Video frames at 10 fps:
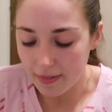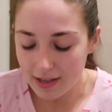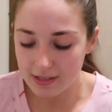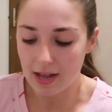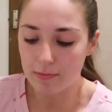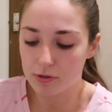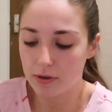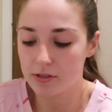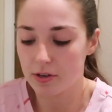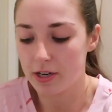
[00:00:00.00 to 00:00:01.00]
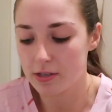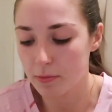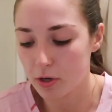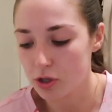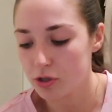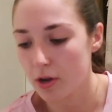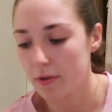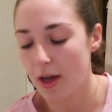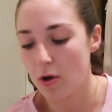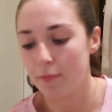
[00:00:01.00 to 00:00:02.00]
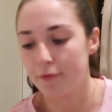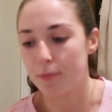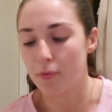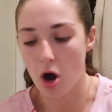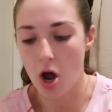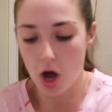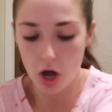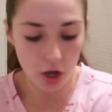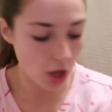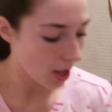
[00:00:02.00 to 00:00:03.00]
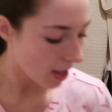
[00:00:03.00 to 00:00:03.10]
that's that. I'm so excited, so I'm going to style that up for Prague.